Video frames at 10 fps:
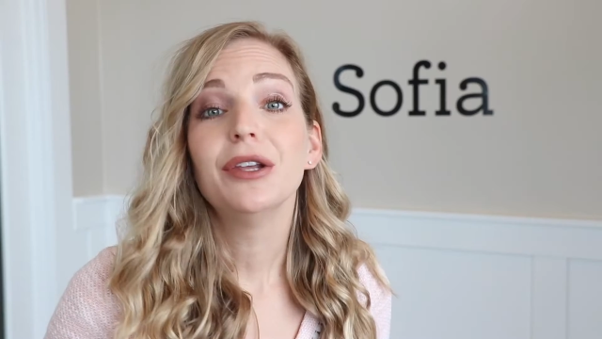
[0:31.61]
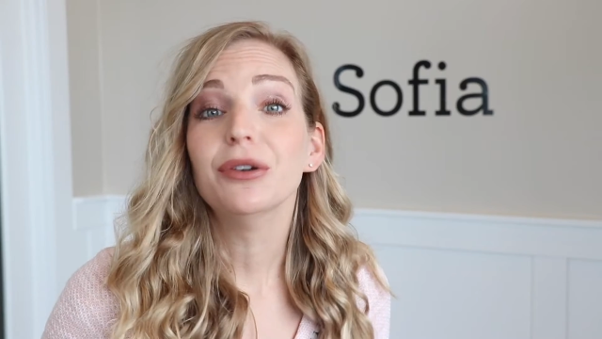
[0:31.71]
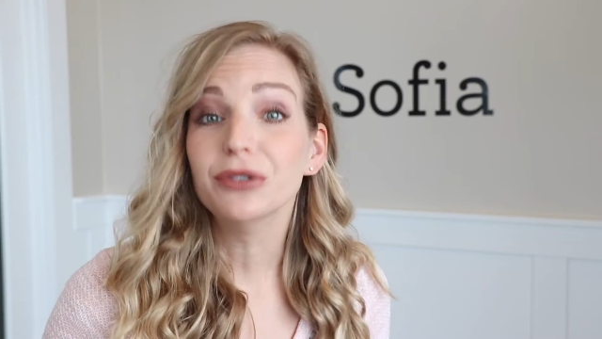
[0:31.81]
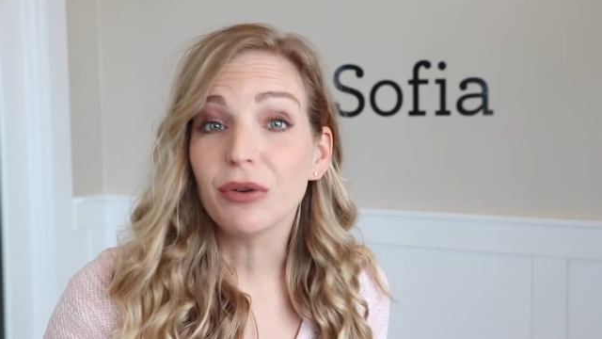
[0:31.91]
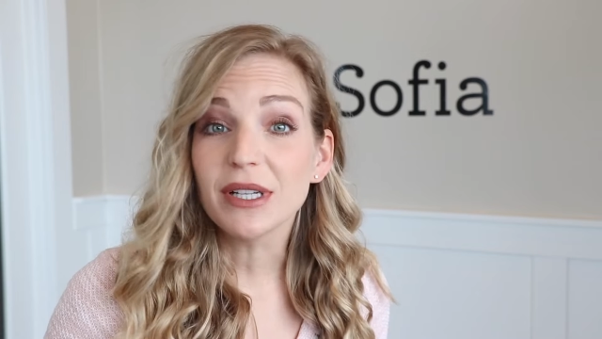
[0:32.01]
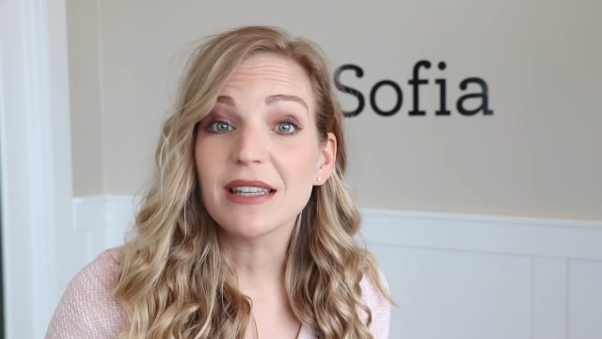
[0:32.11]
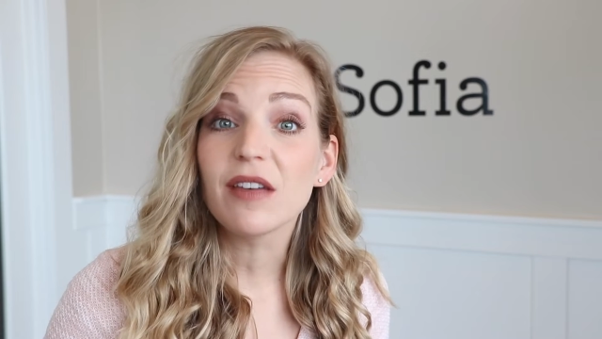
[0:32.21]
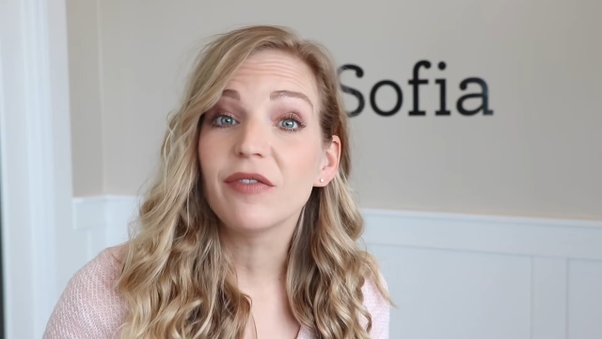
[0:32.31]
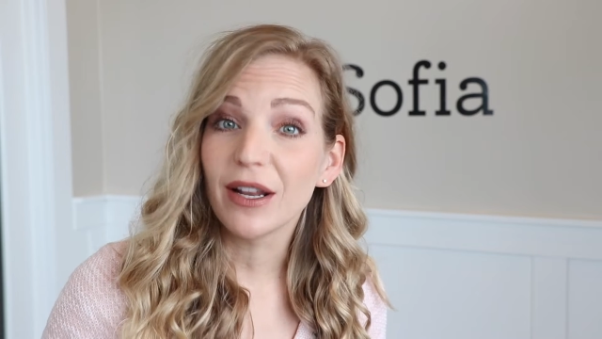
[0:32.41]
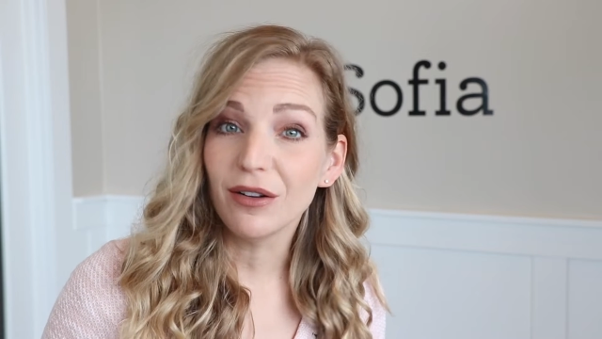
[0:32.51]
You'll notice that the
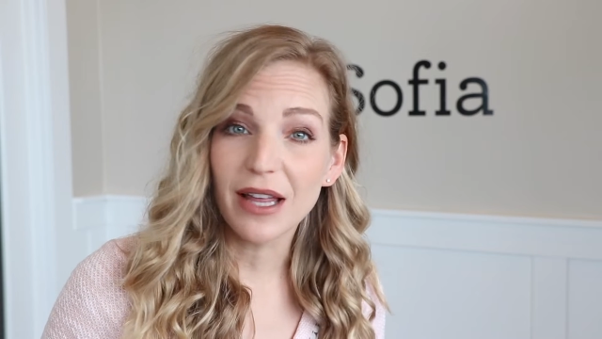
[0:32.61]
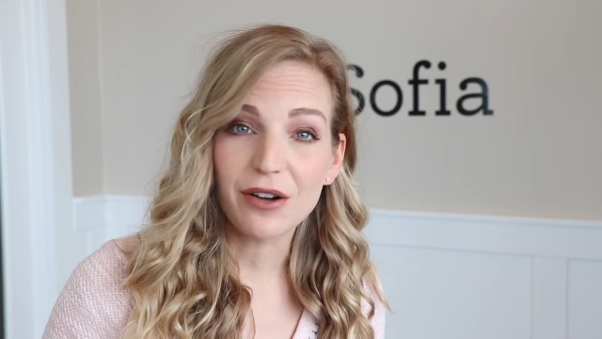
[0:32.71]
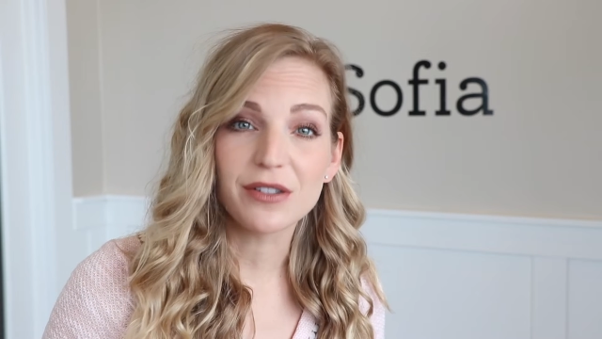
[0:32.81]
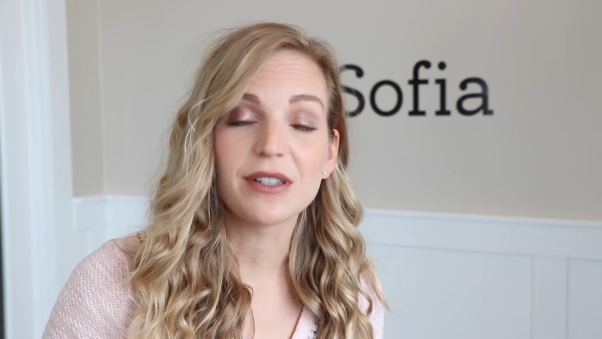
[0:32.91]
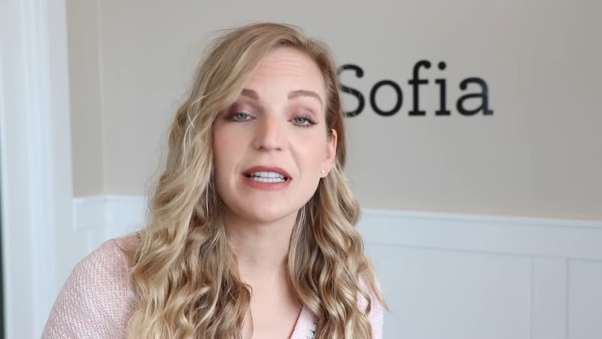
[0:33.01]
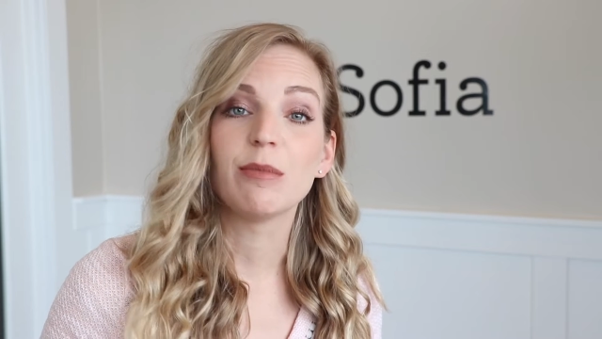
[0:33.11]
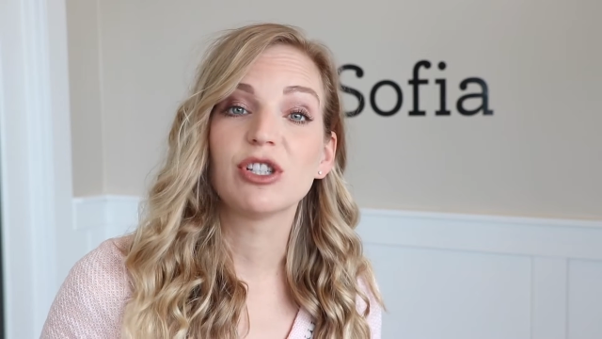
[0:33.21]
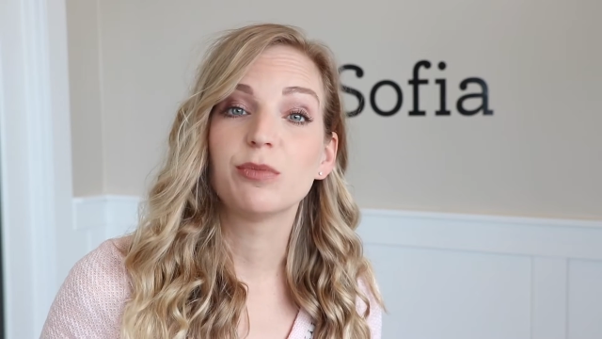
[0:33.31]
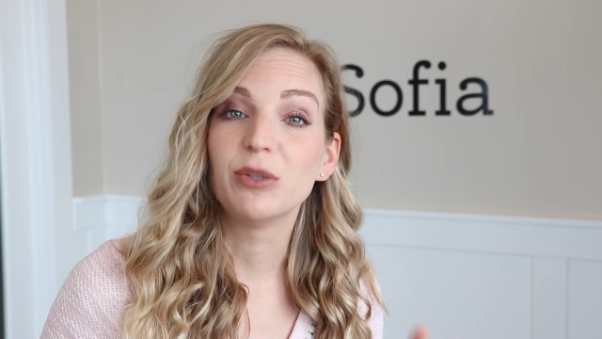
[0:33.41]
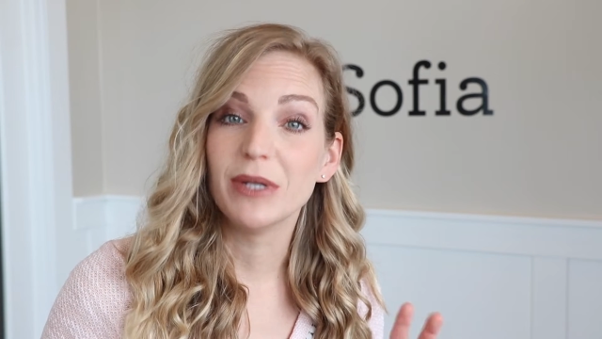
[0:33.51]
vinyl letters are
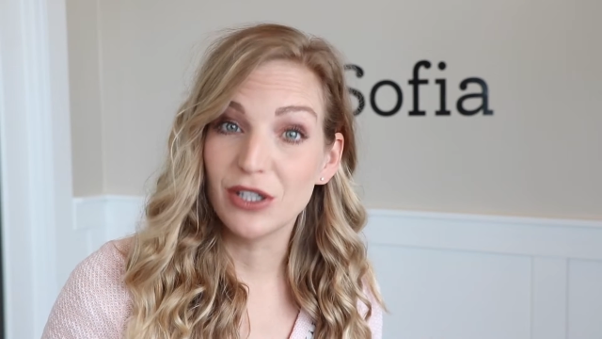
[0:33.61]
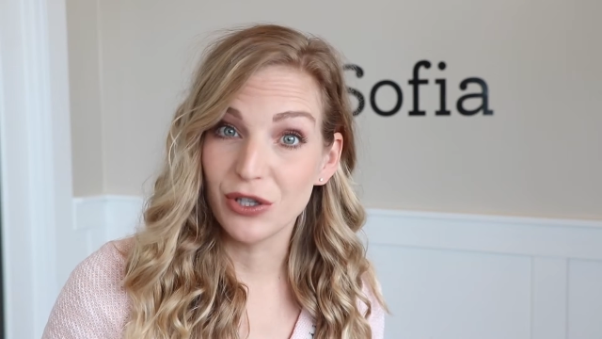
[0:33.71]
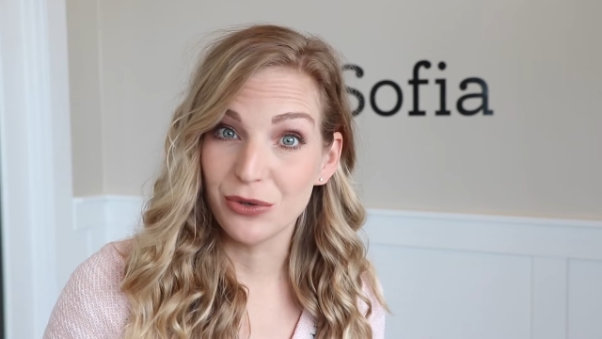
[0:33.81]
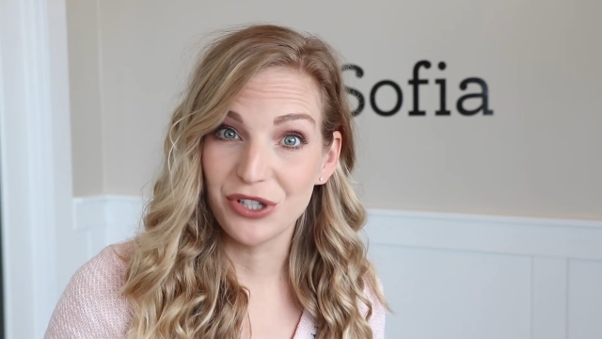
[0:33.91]
sandwiched between two